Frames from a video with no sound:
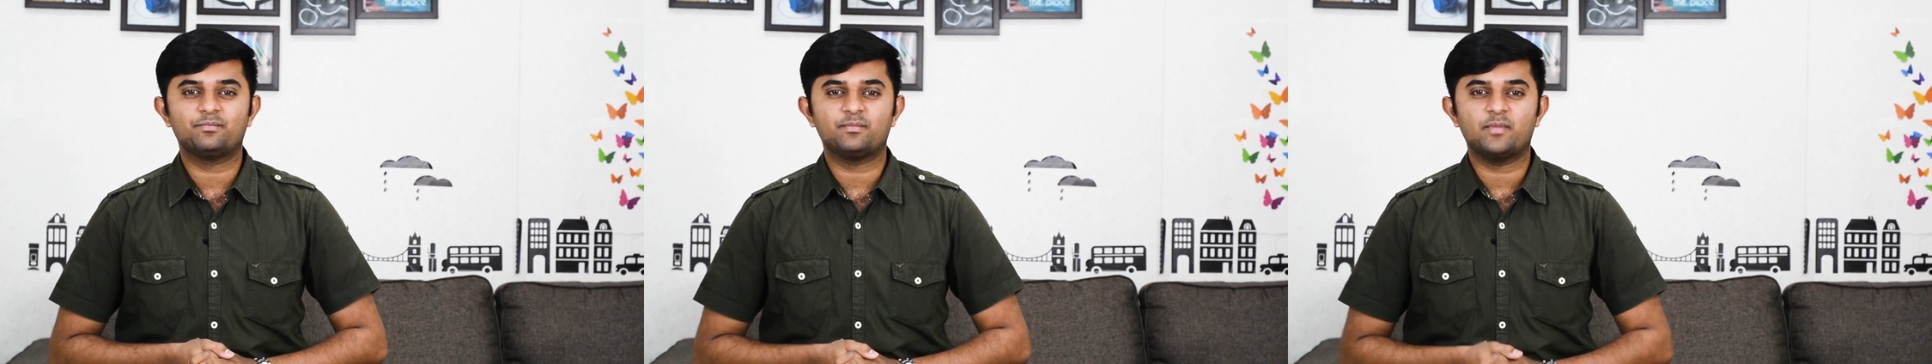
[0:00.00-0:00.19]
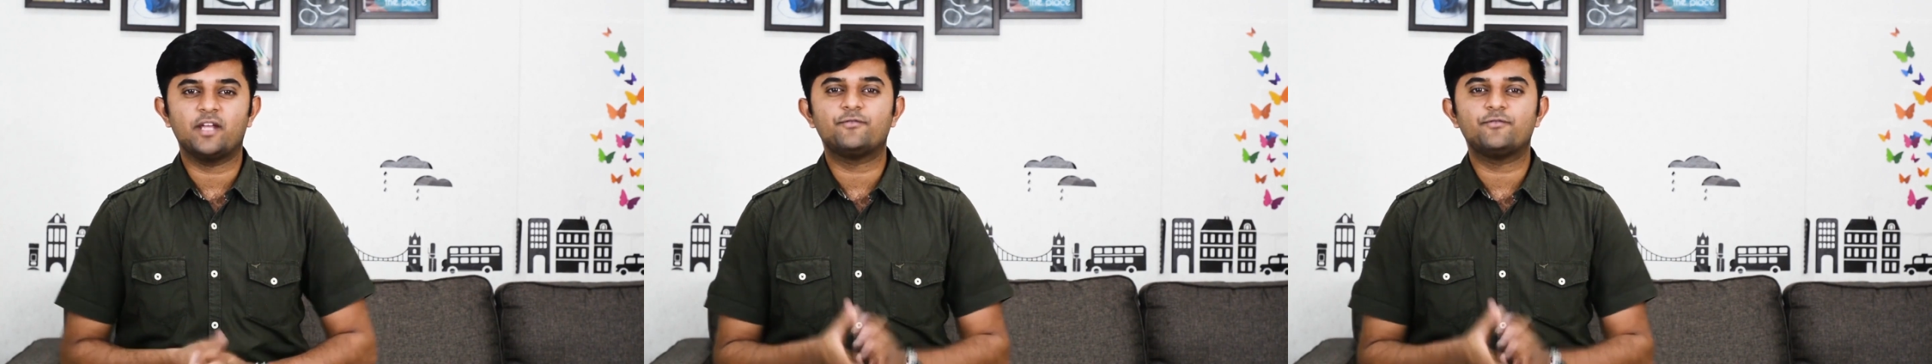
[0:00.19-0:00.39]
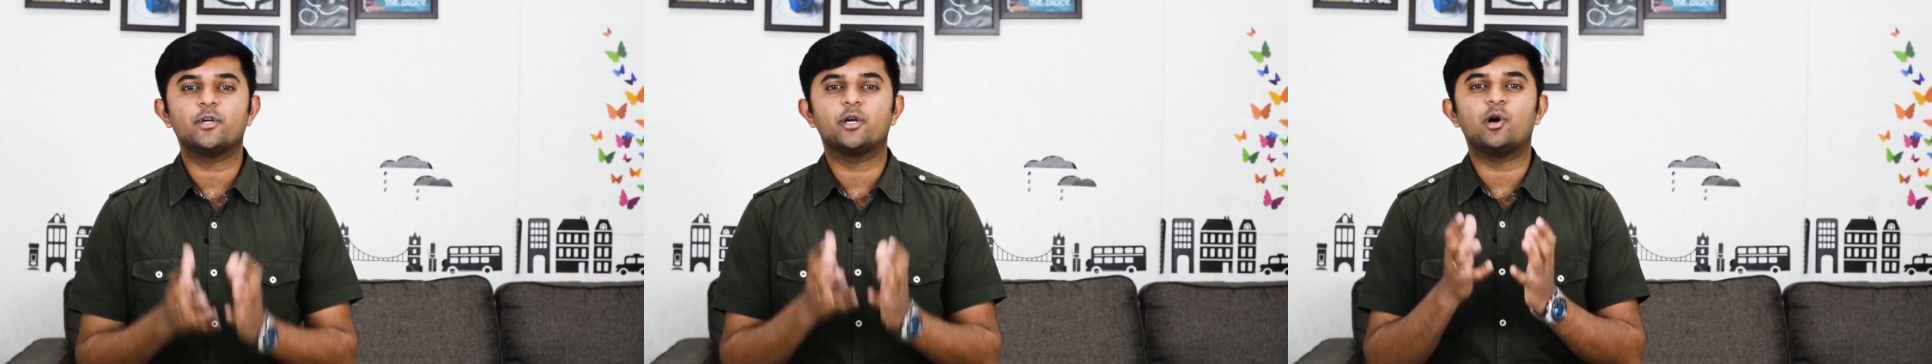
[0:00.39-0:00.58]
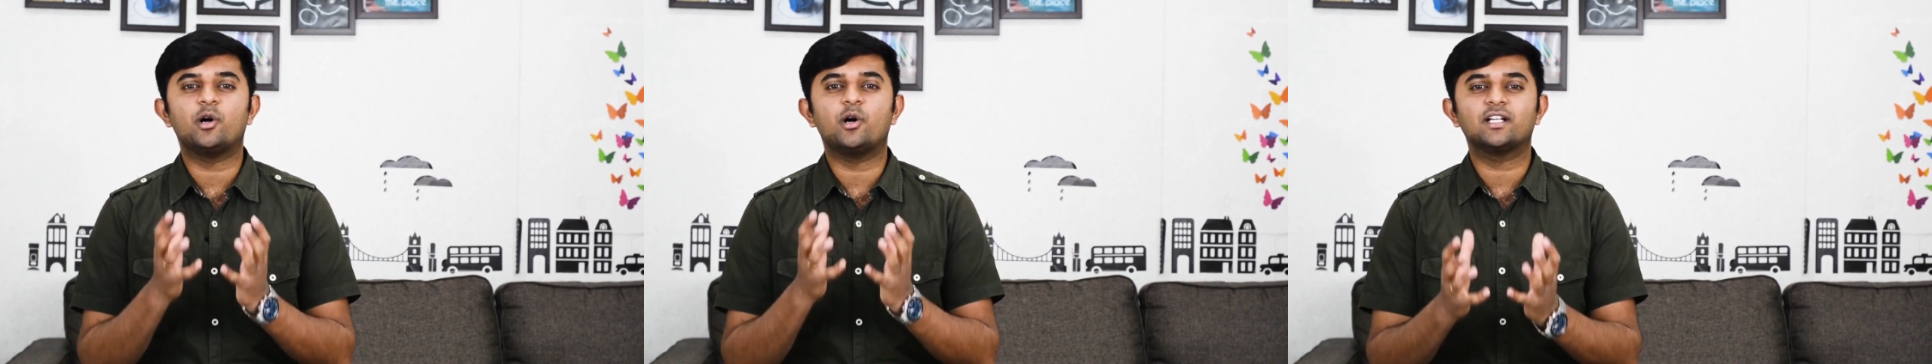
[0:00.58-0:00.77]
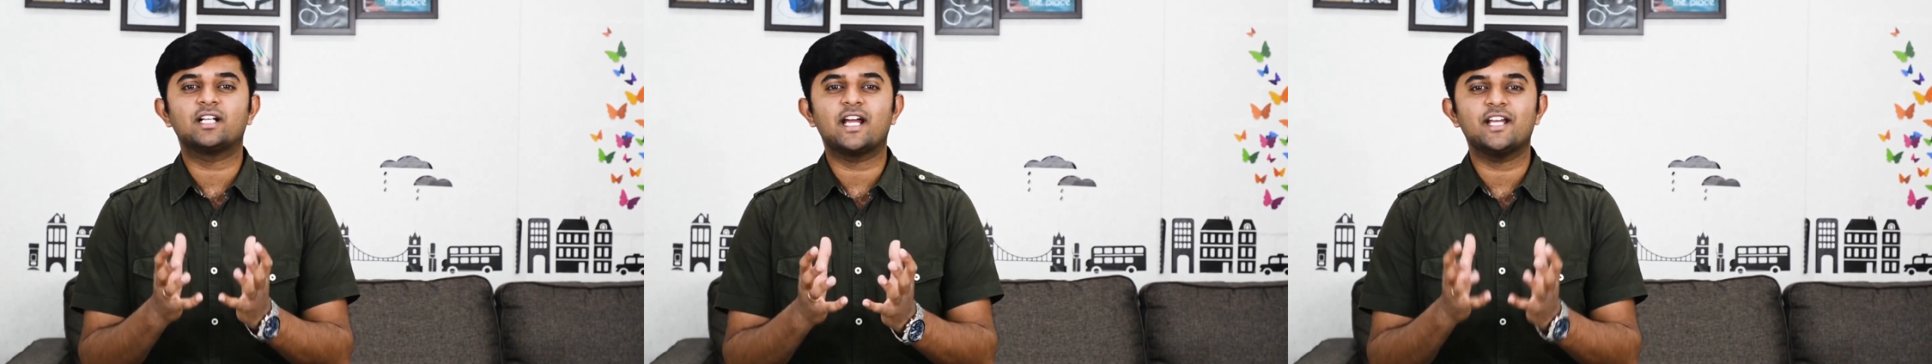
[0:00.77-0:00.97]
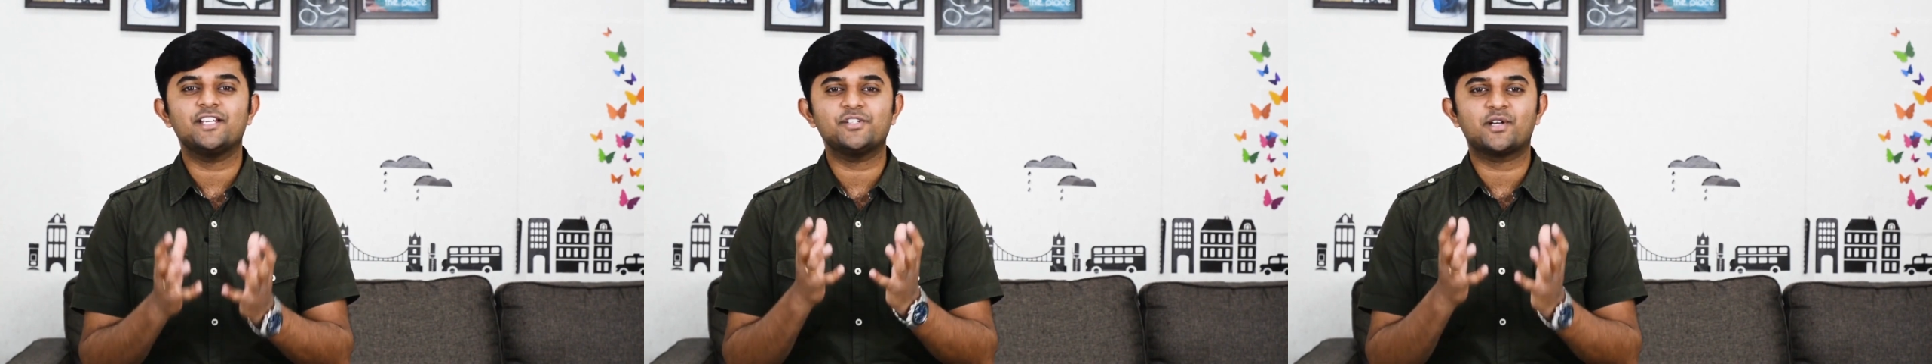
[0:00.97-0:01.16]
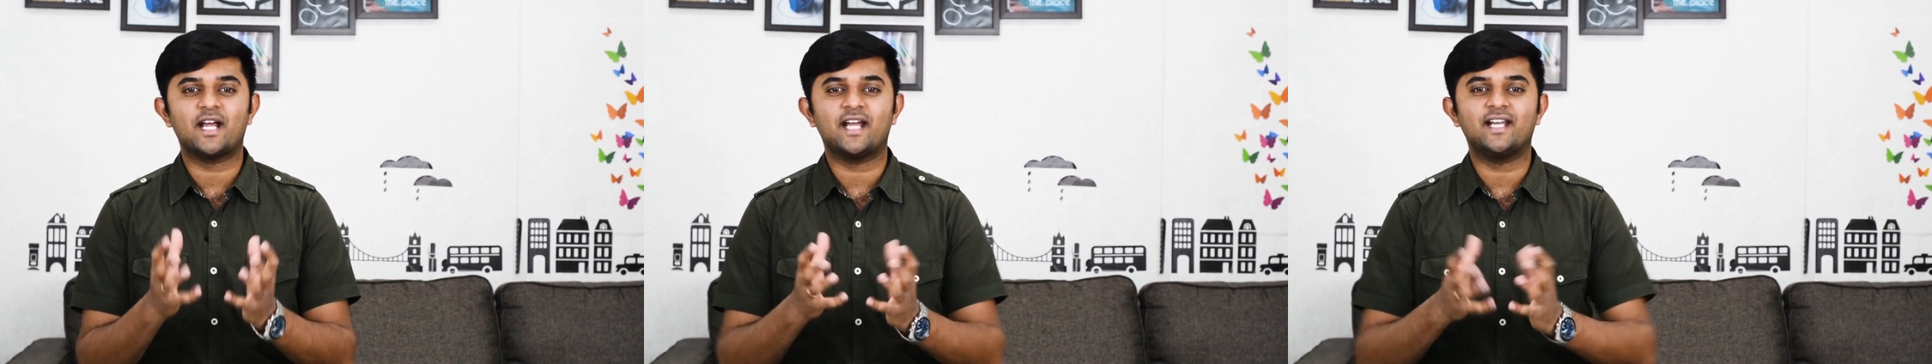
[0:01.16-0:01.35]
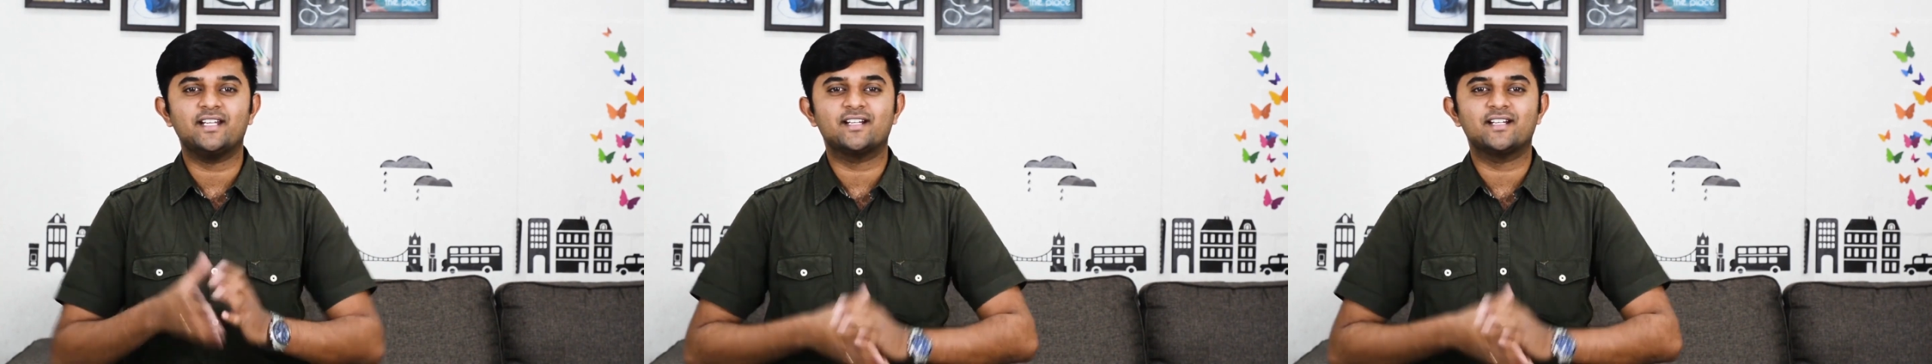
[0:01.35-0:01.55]
If you'd organize your
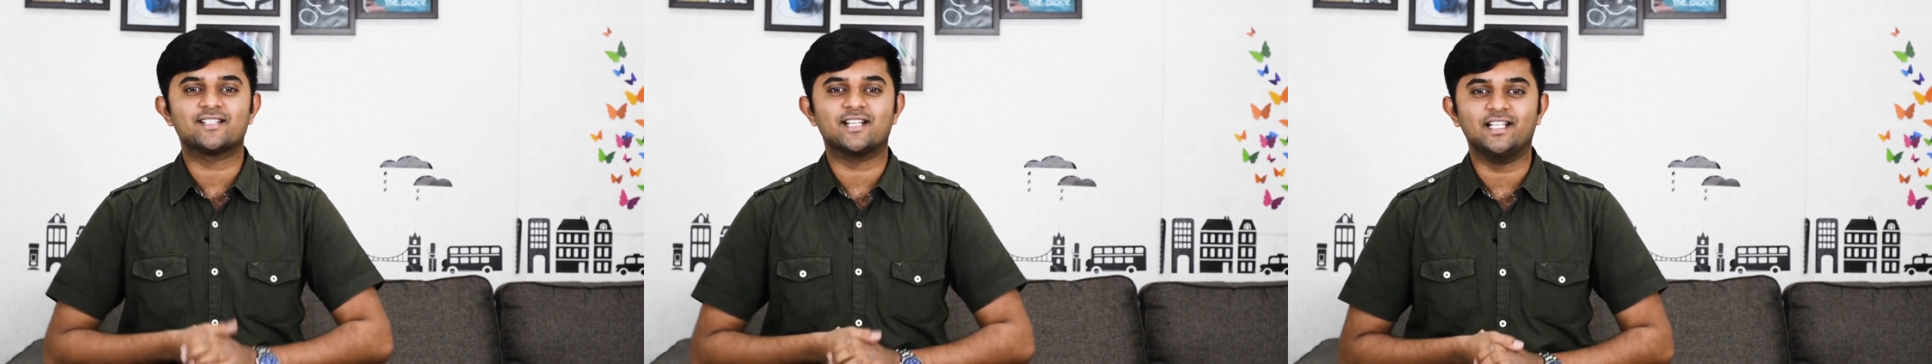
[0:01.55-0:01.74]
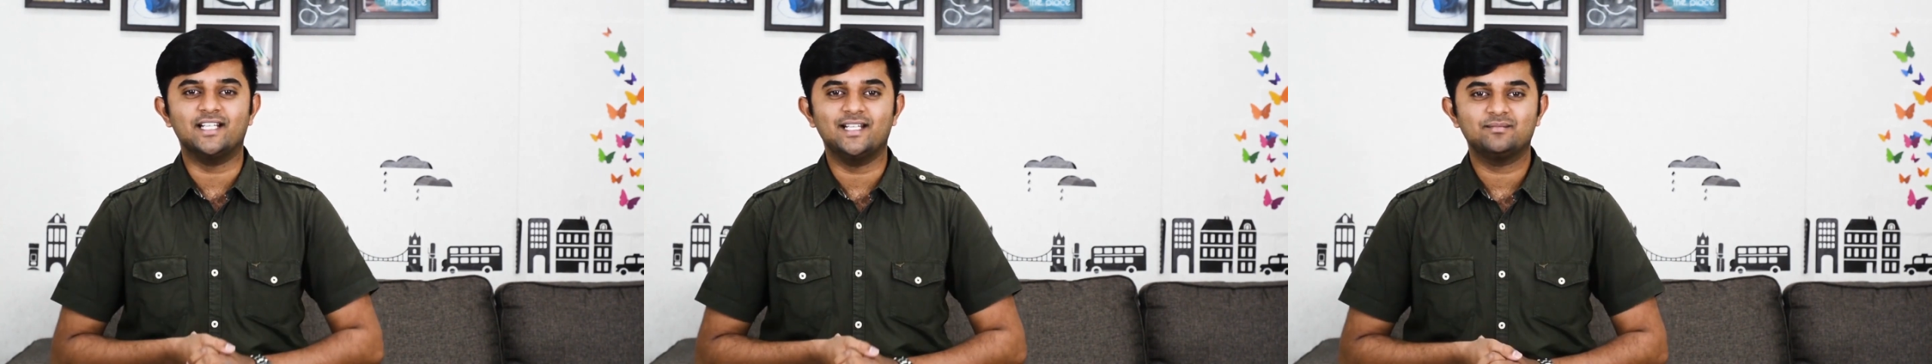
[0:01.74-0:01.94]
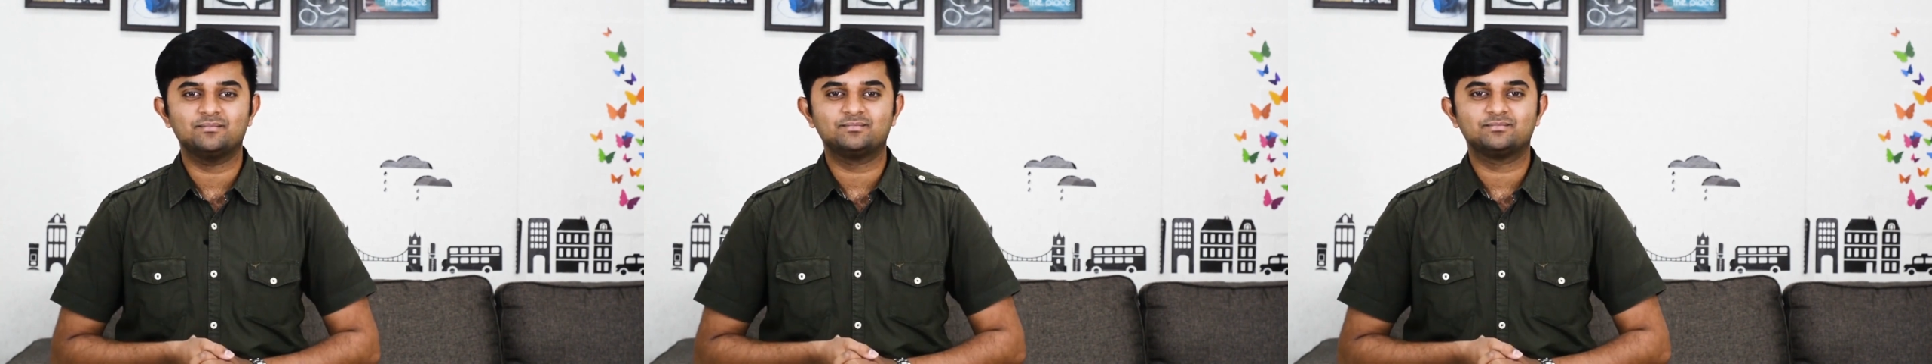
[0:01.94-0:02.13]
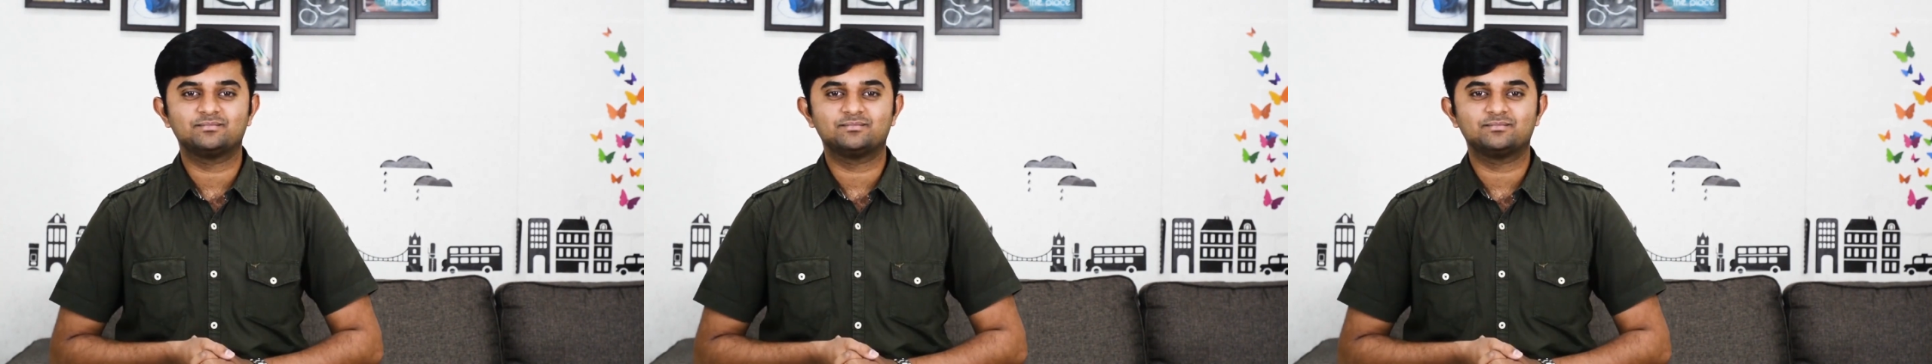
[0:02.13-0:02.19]
ideas early,